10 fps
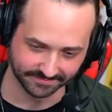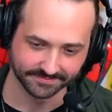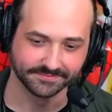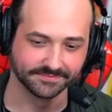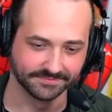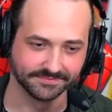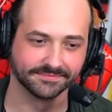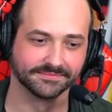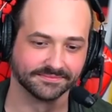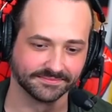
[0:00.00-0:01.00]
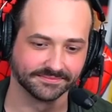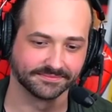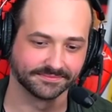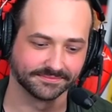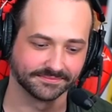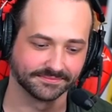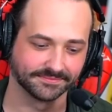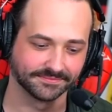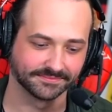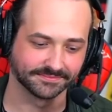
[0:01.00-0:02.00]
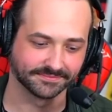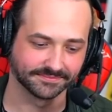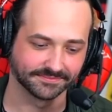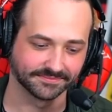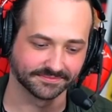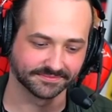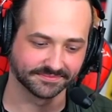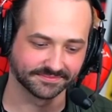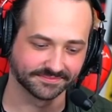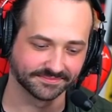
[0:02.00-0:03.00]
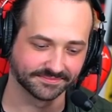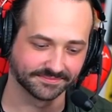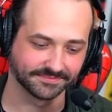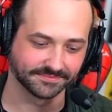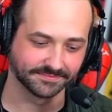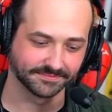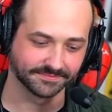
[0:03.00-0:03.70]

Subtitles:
This person isn't speaking.